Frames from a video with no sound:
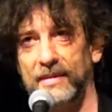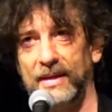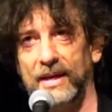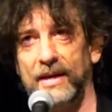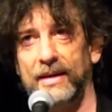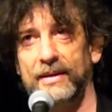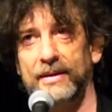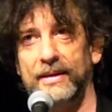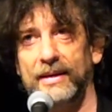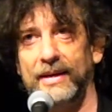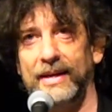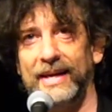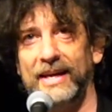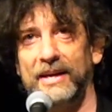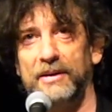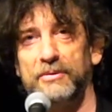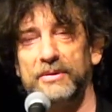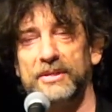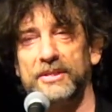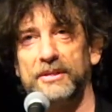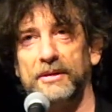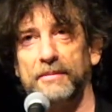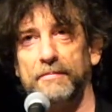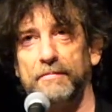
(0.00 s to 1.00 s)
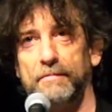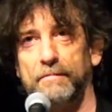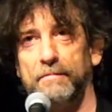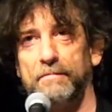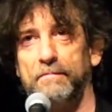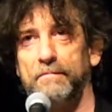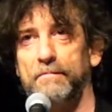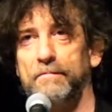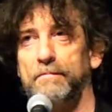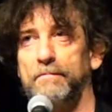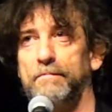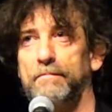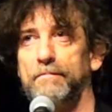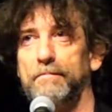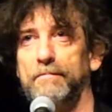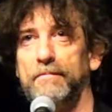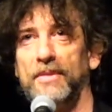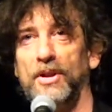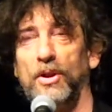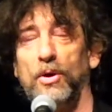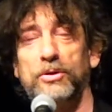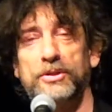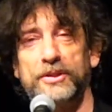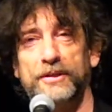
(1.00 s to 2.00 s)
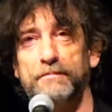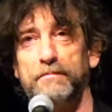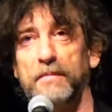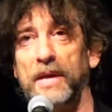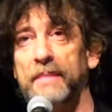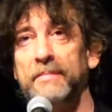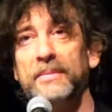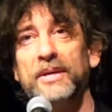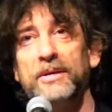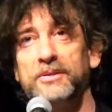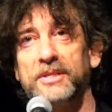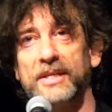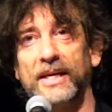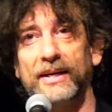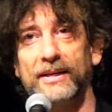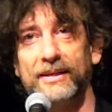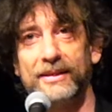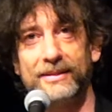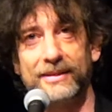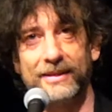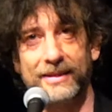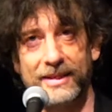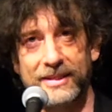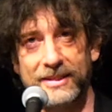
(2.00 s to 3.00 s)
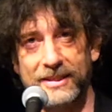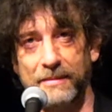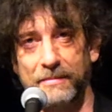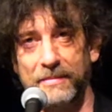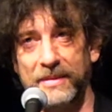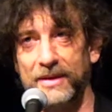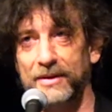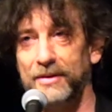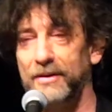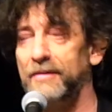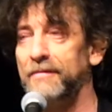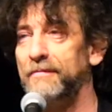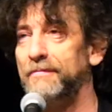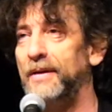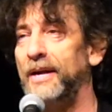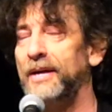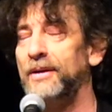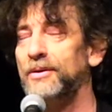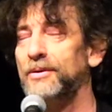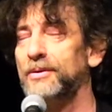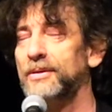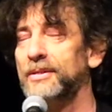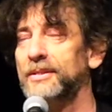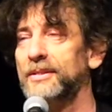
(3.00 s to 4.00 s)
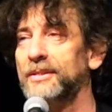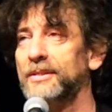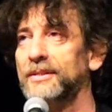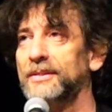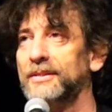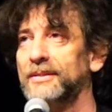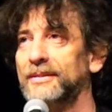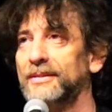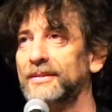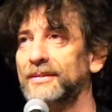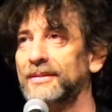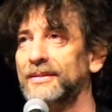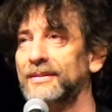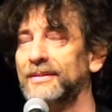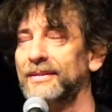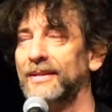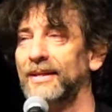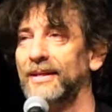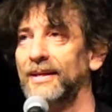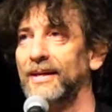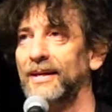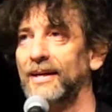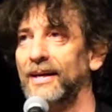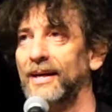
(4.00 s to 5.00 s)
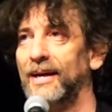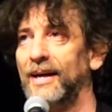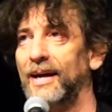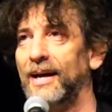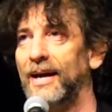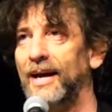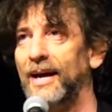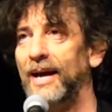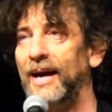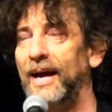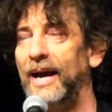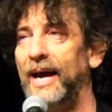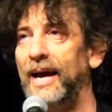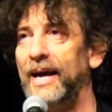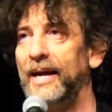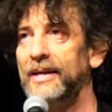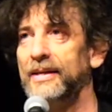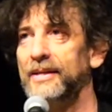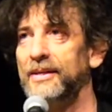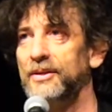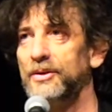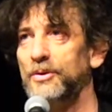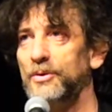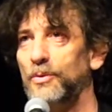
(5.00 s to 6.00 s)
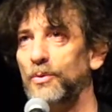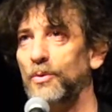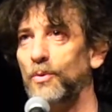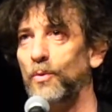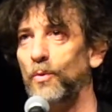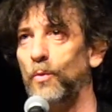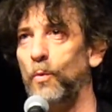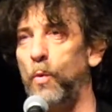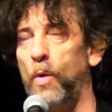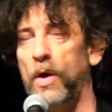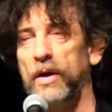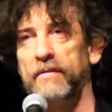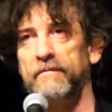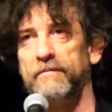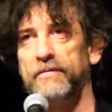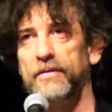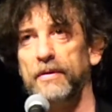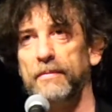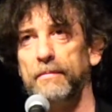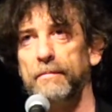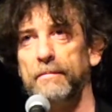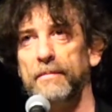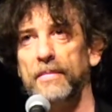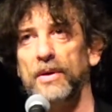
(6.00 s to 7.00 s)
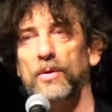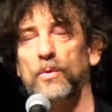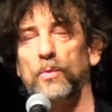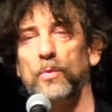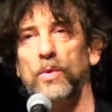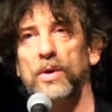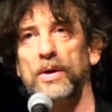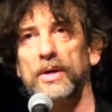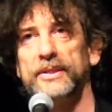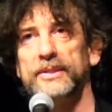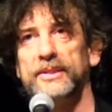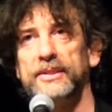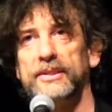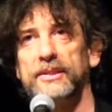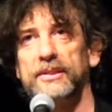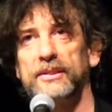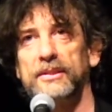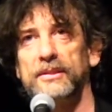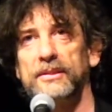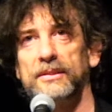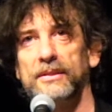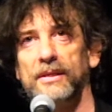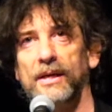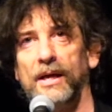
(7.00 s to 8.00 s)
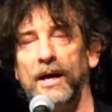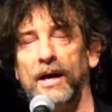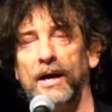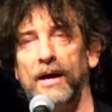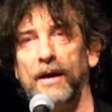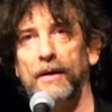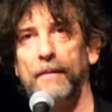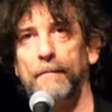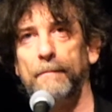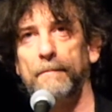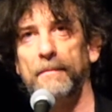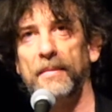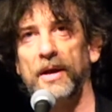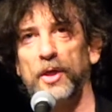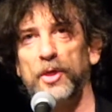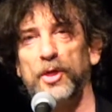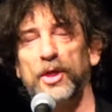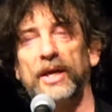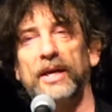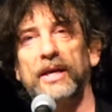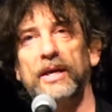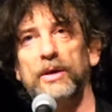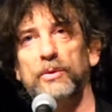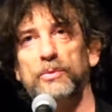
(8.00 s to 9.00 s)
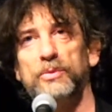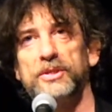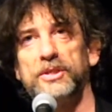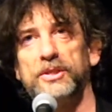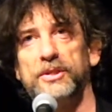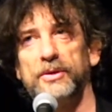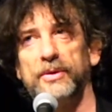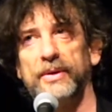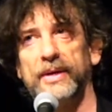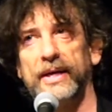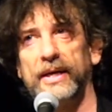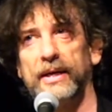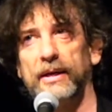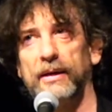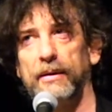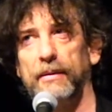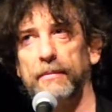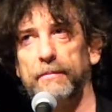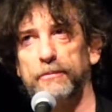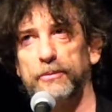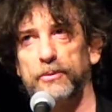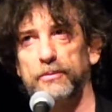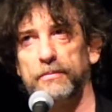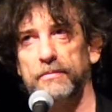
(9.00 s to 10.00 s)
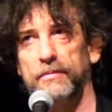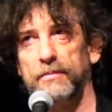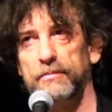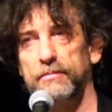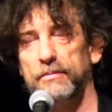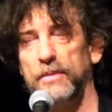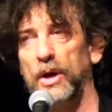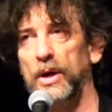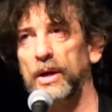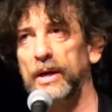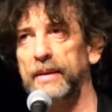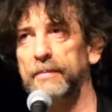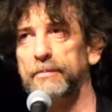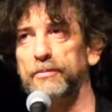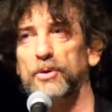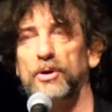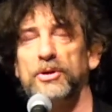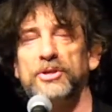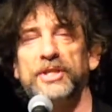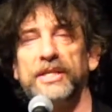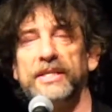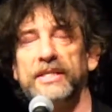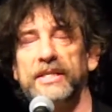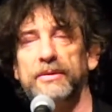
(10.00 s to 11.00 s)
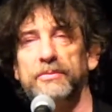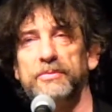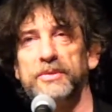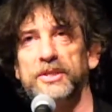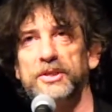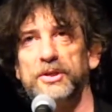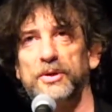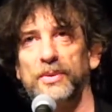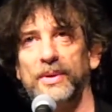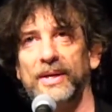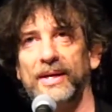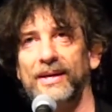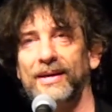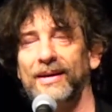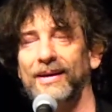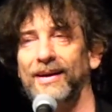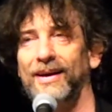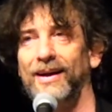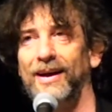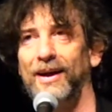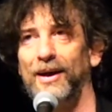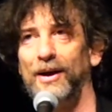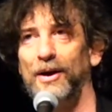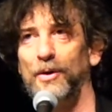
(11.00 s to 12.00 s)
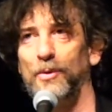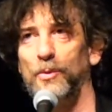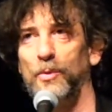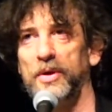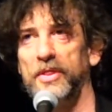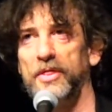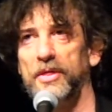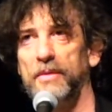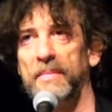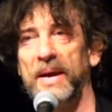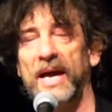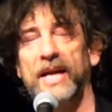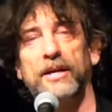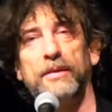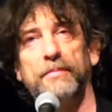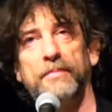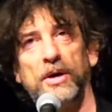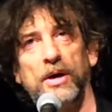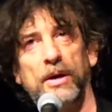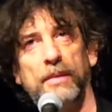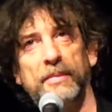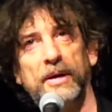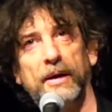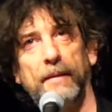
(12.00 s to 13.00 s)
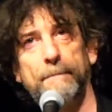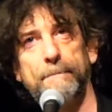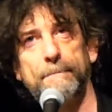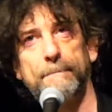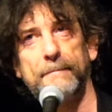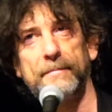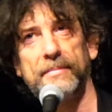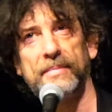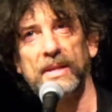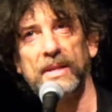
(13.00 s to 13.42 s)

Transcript: And here is a lot of my music, and he sent me a lot of records. And one of them was a thing he was doing, early project he was doing with Amanda Palmer,